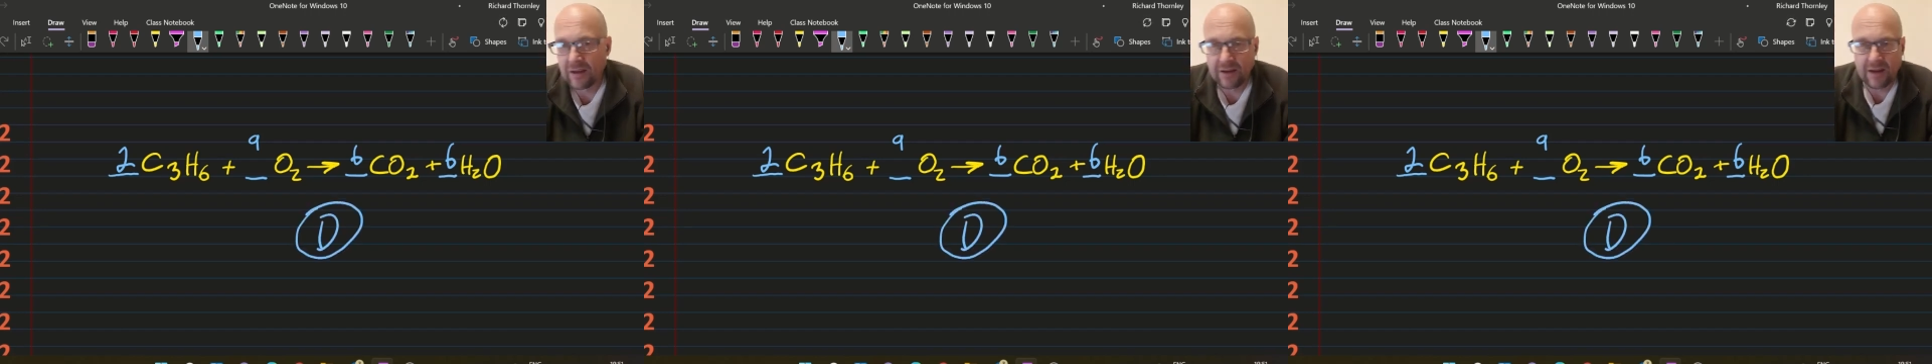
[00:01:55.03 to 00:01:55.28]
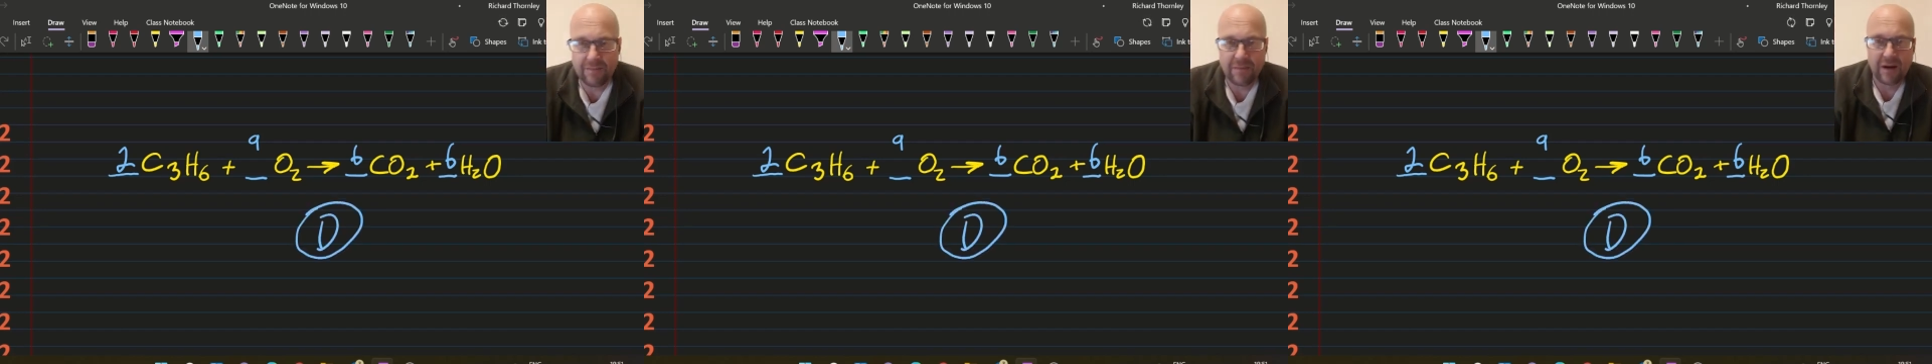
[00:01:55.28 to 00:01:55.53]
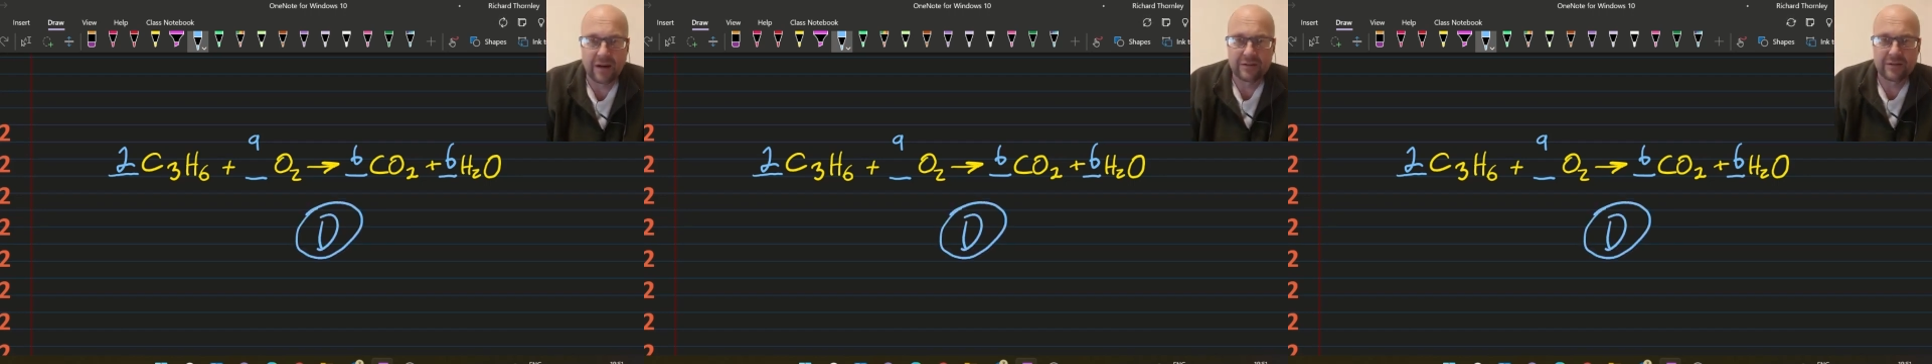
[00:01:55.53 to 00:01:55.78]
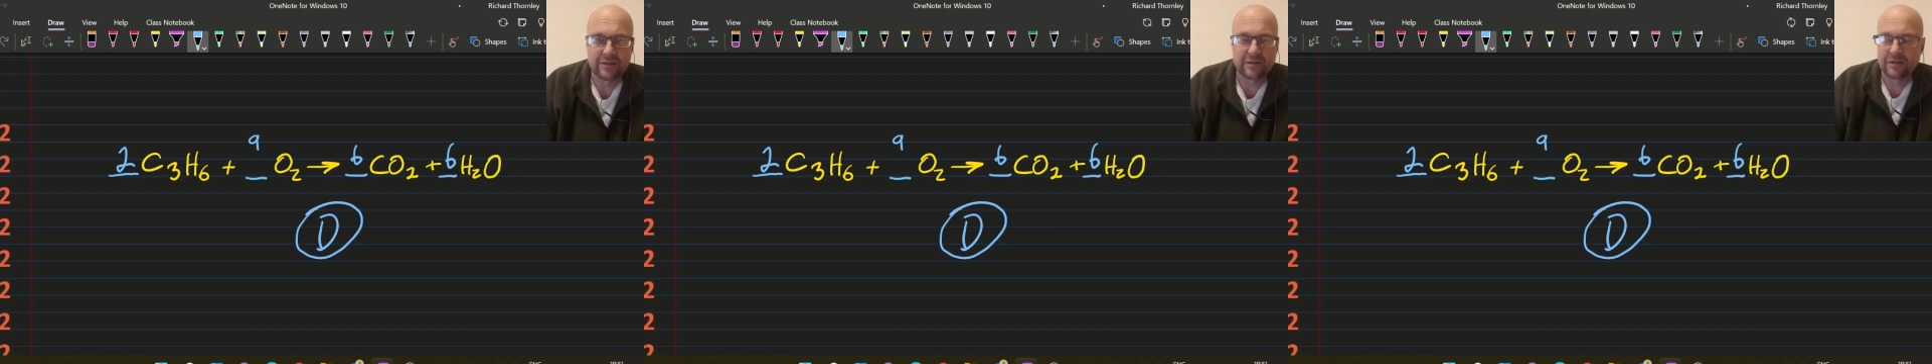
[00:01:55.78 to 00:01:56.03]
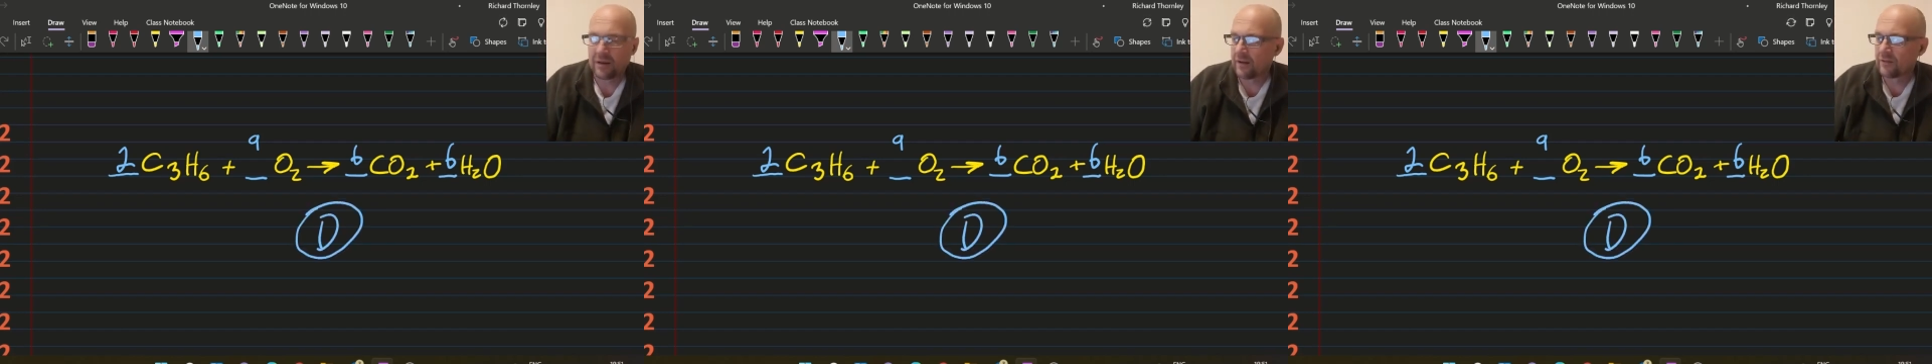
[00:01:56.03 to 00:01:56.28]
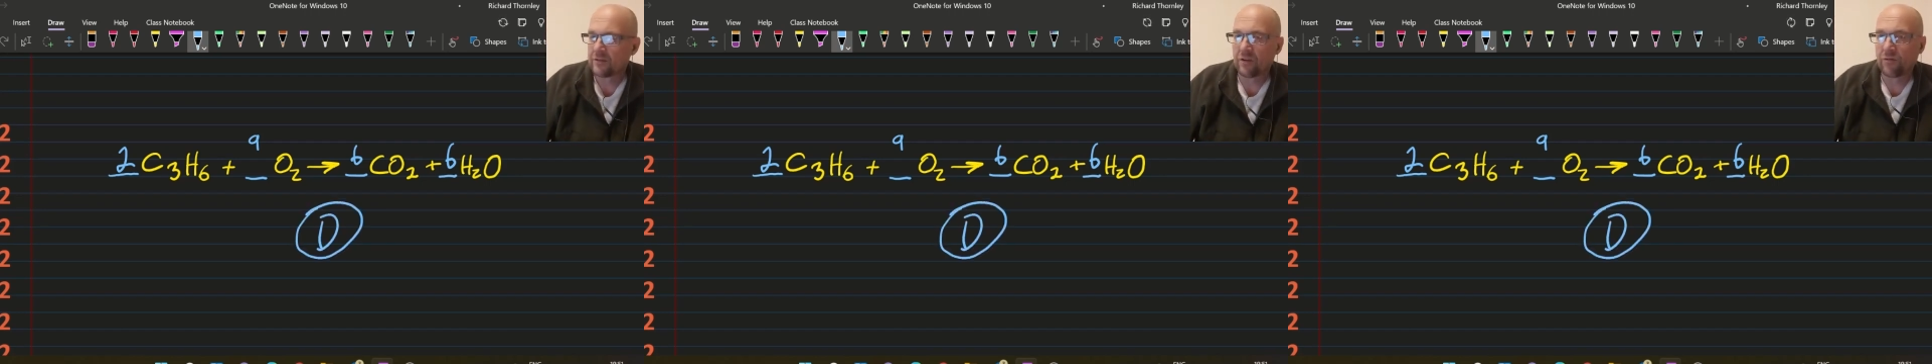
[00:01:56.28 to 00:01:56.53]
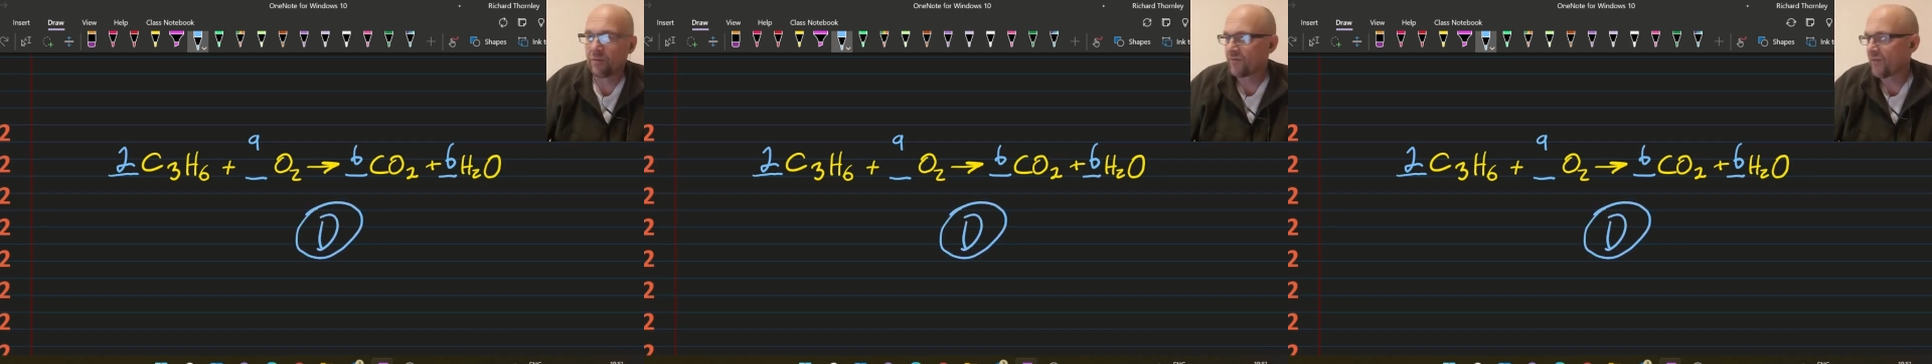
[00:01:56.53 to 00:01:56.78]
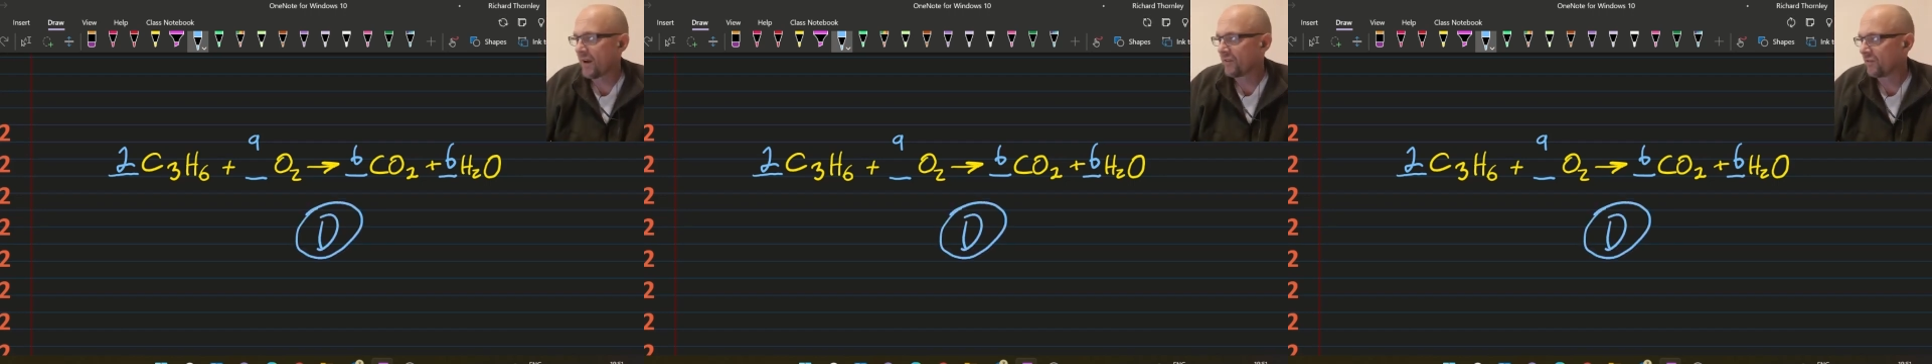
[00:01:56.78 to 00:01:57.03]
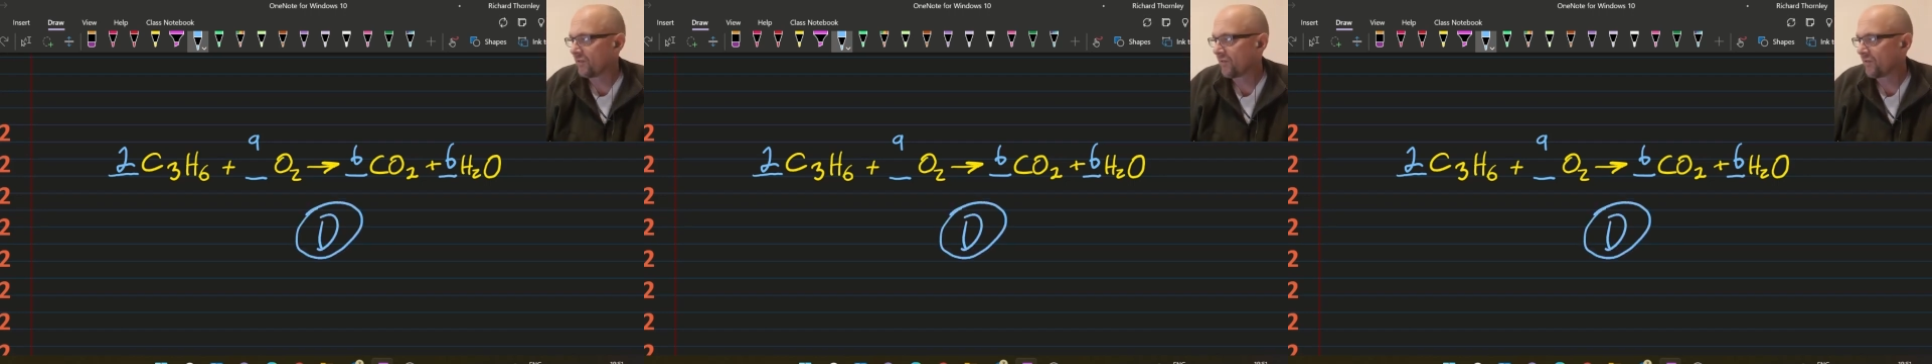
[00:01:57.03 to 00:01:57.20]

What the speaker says: Yep, I solved with fractions